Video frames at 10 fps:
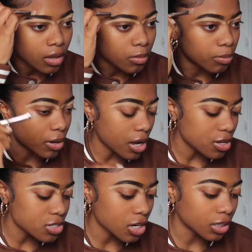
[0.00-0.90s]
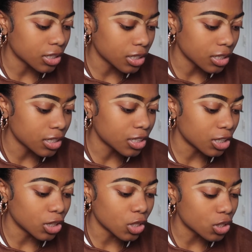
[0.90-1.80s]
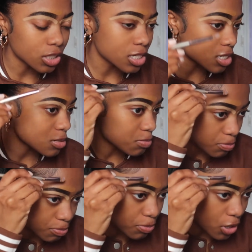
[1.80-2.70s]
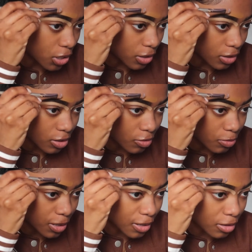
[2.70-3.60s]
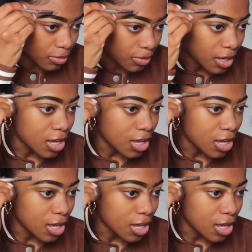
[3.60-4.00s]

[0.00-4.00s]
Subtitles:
Brows are literally the longest part of makeup,